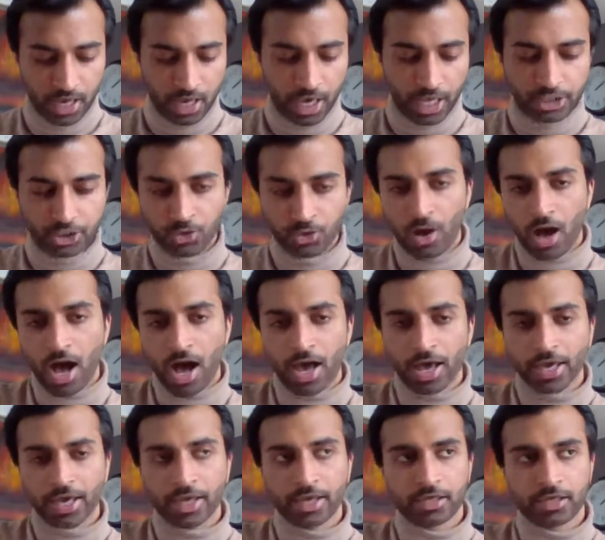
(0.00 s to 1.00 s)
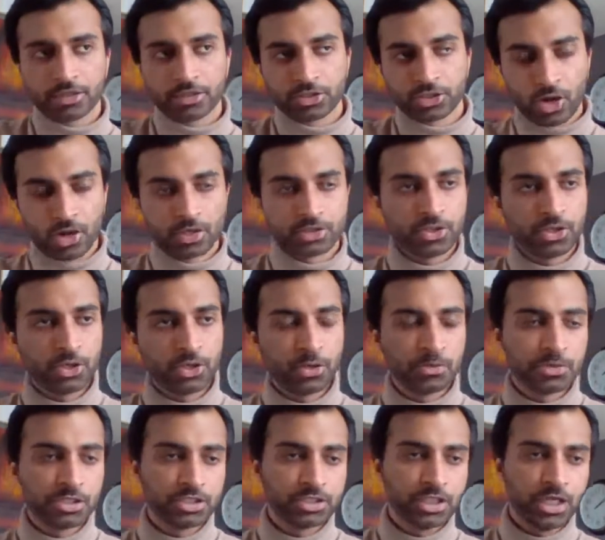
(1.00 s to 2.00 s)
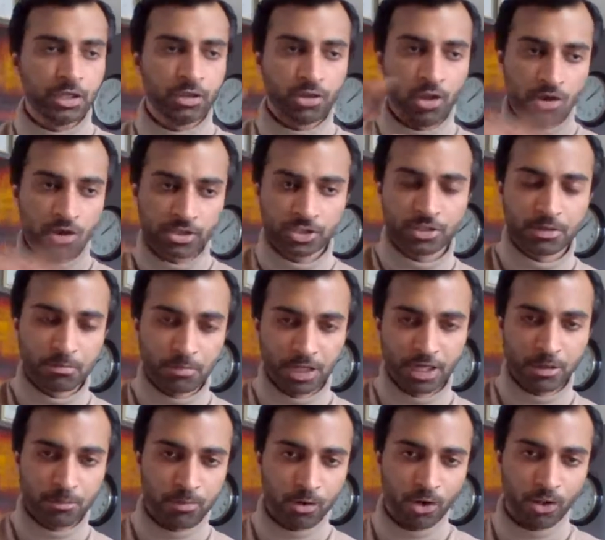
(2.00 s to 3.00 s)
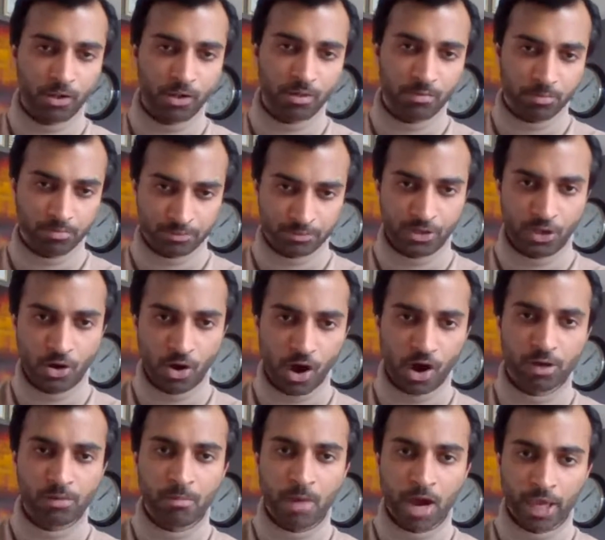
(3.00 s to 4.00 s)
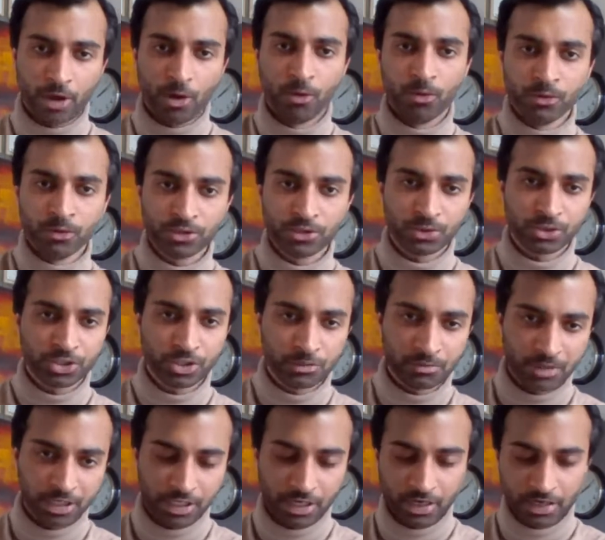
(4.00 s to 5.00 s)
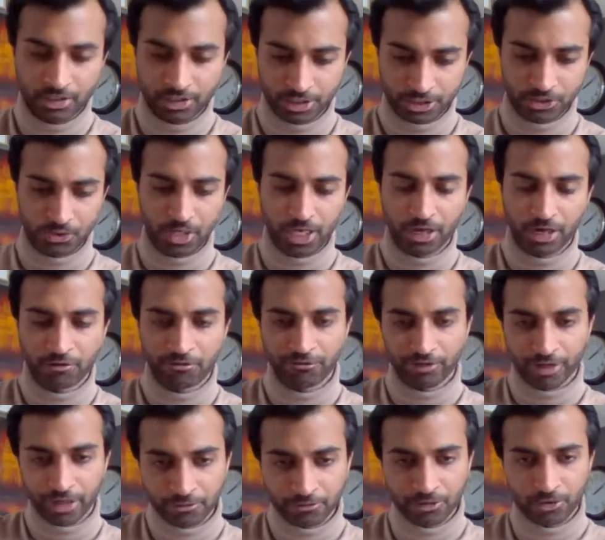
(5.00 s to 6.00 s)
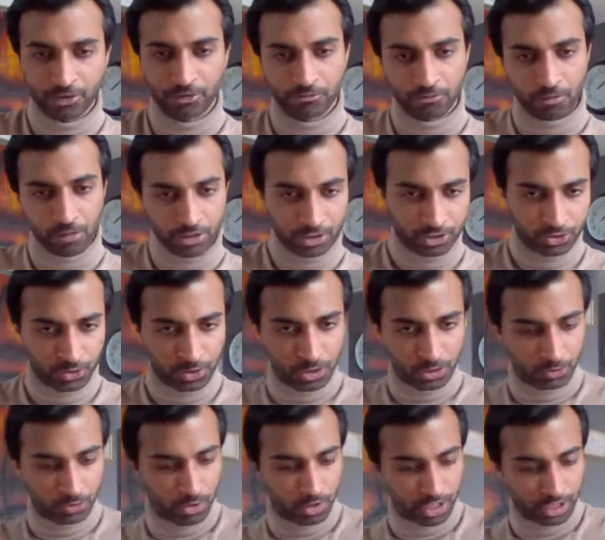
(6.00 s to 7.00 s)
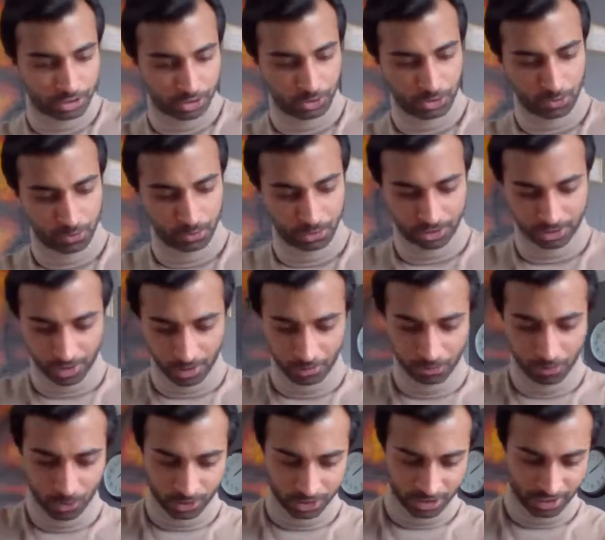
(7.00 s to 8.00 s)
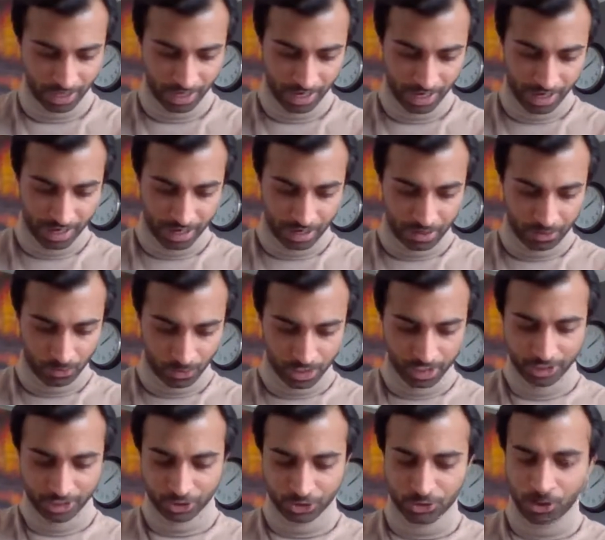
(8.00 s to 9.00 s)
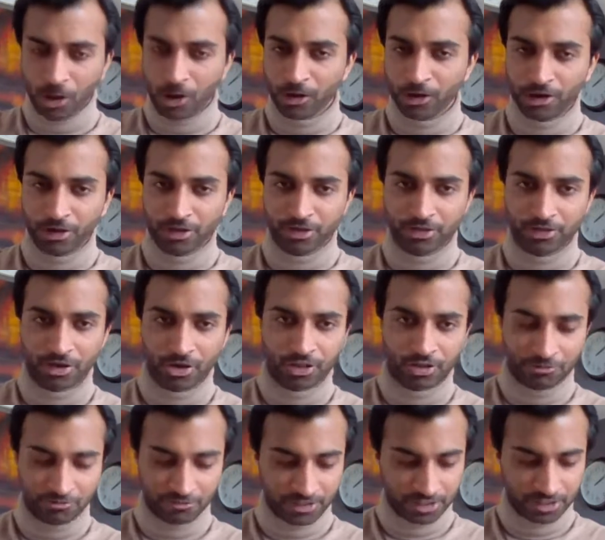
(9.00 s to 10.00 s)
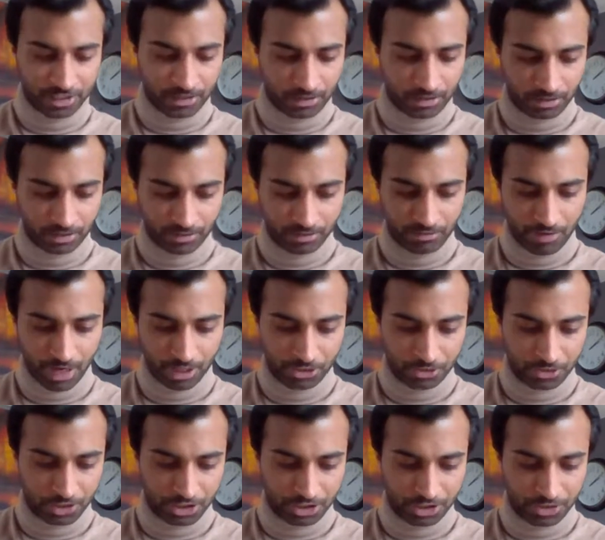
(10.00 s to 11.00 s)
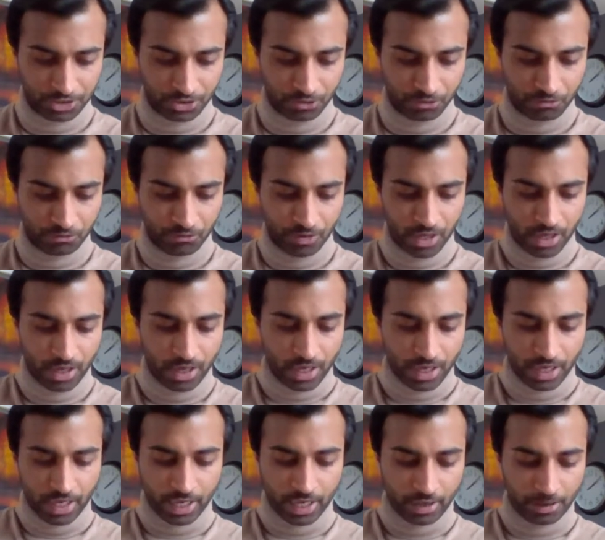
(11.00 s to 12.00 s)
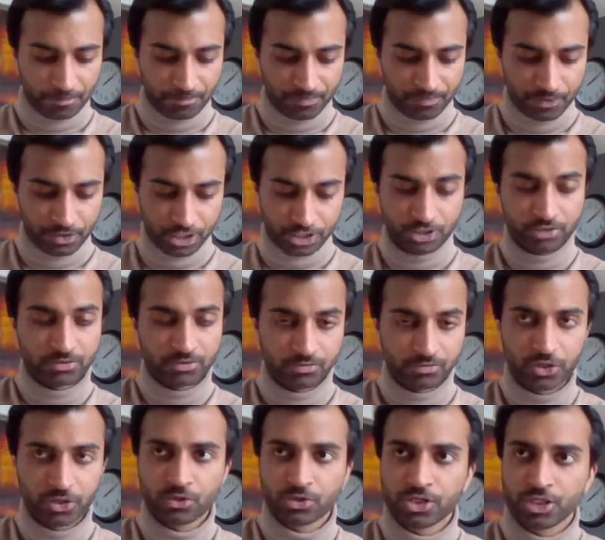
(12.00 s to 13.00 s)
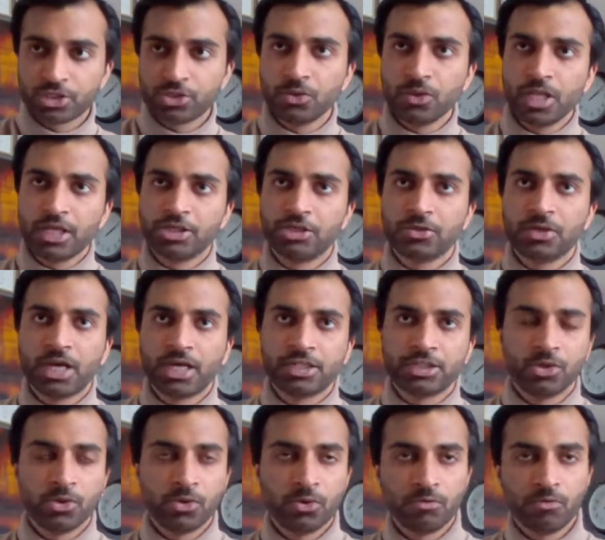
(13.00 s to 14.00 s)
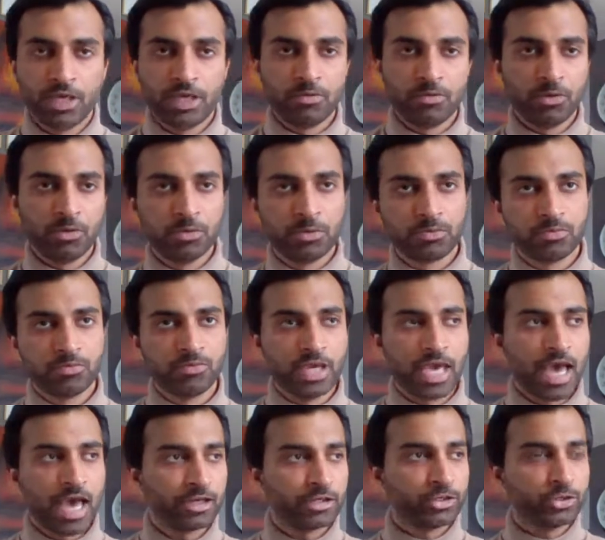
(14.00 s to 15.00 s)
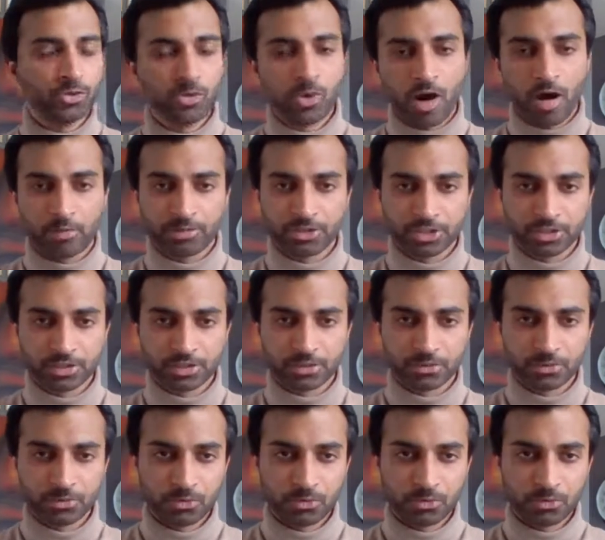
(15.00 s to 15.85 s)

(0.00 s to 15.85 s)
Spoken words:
And so I talked to the university, launched the mini poll on my own social media just to get a flavor of what the students wanted. So the result was really strong on the physical graduation. So just to let you guys know, we had two options.